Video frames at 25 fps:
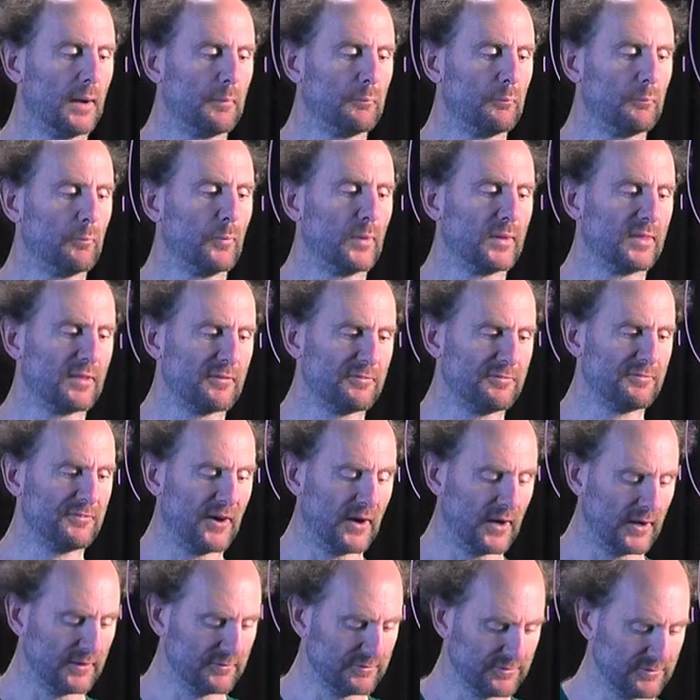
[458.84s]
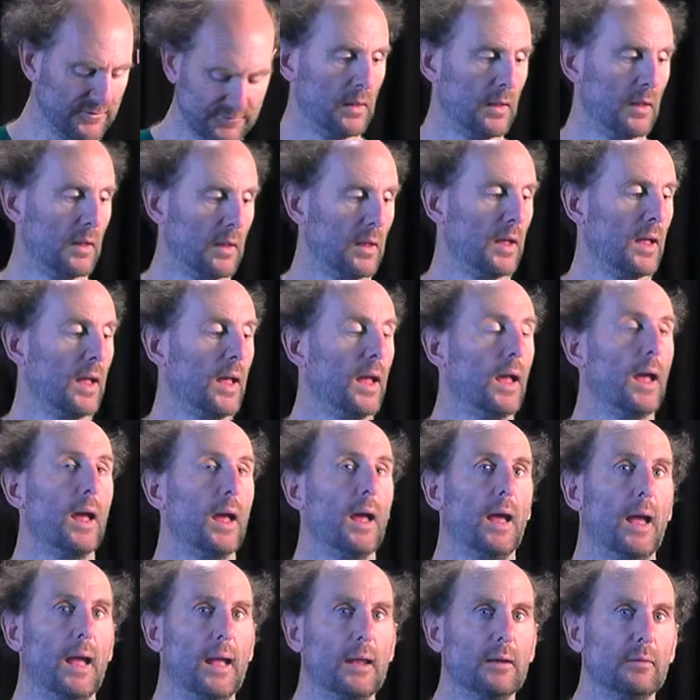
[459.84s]
with a 5.
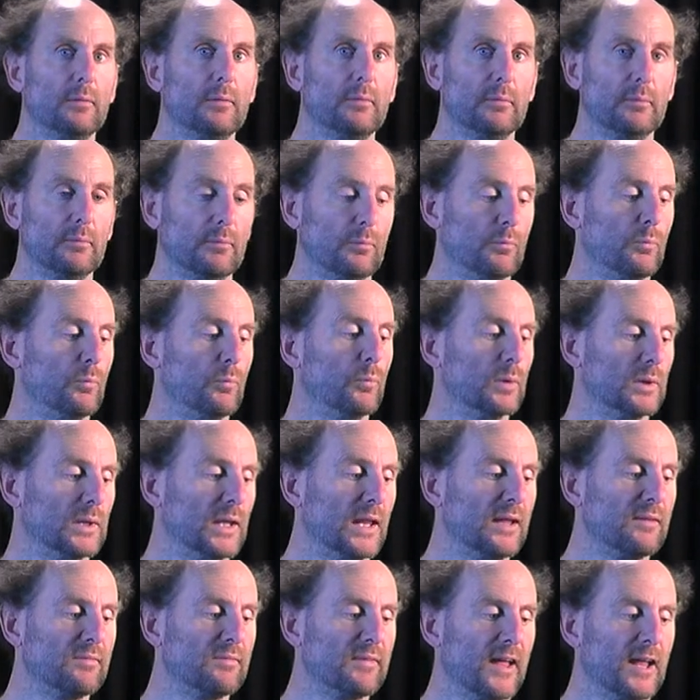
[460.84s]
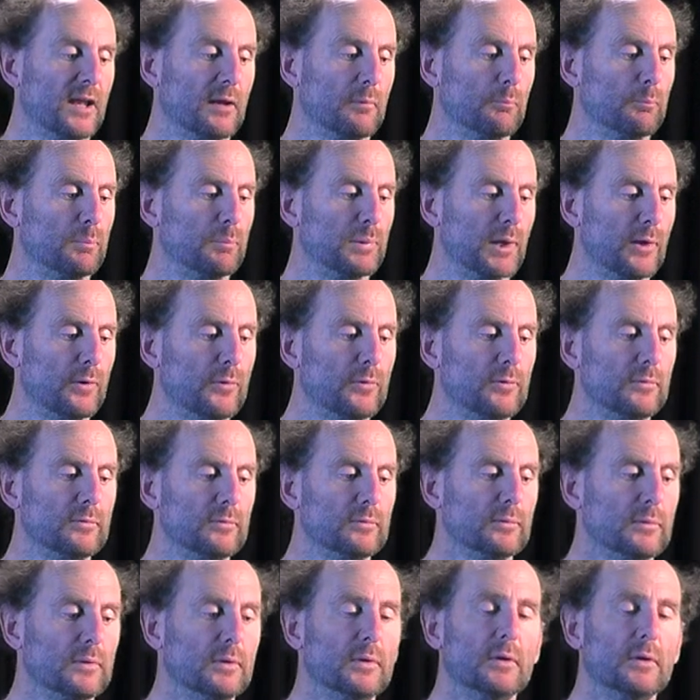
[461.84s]
And we'll leave that in blue